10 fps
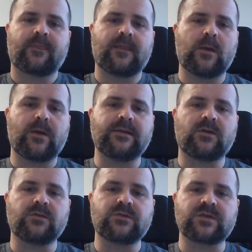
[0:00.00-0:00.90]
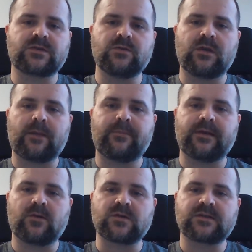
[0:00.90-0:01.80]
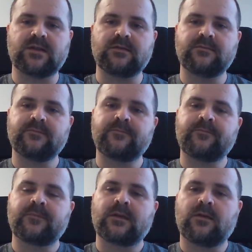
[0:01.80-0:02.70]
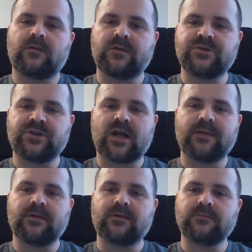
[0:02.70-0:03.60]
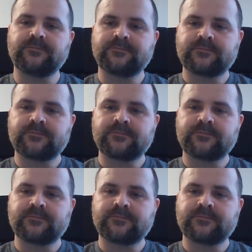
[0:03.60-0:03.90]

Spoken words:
They went on to school up at Austin on the GI Bill.